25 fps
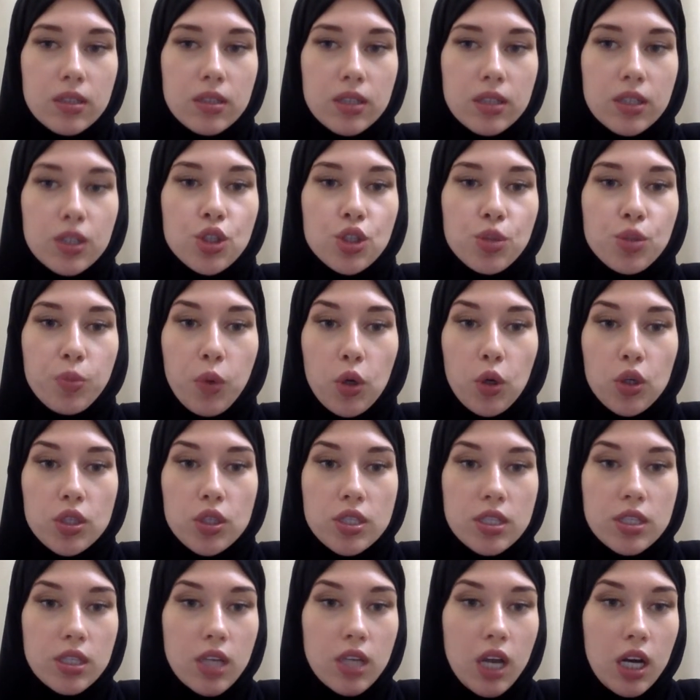each
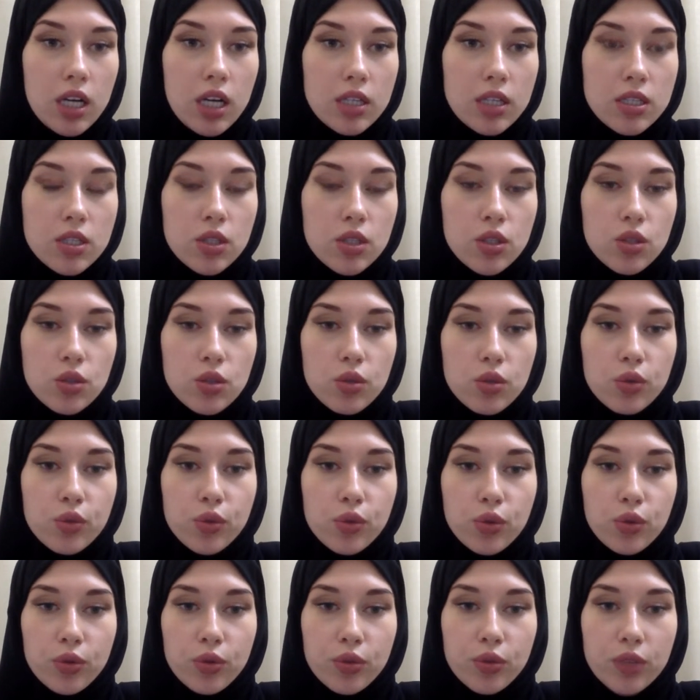person has to
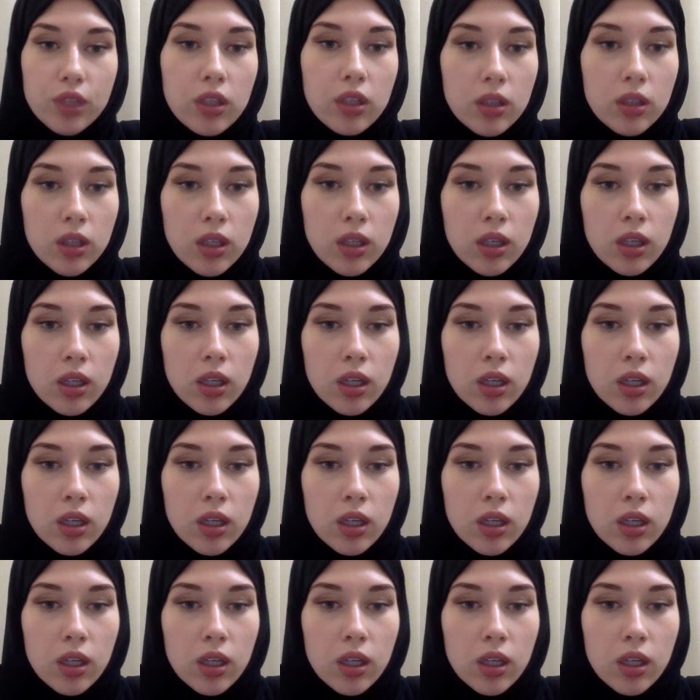fulfill.